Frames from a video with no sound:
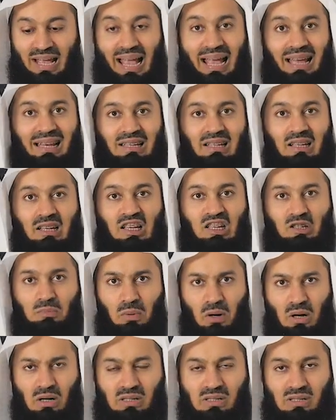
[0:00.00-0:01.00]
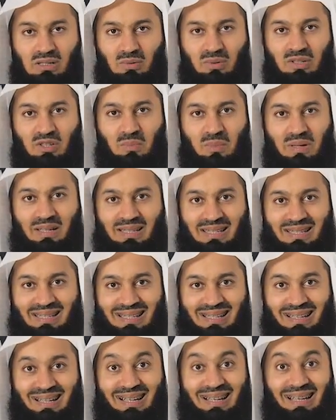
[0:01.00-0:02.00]
and his boss, which
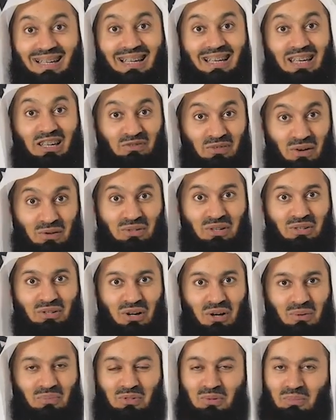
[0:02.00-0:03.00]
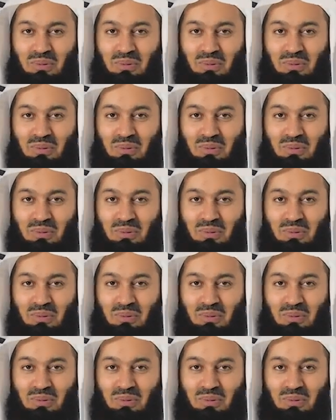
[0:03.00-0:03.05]
means he found a job.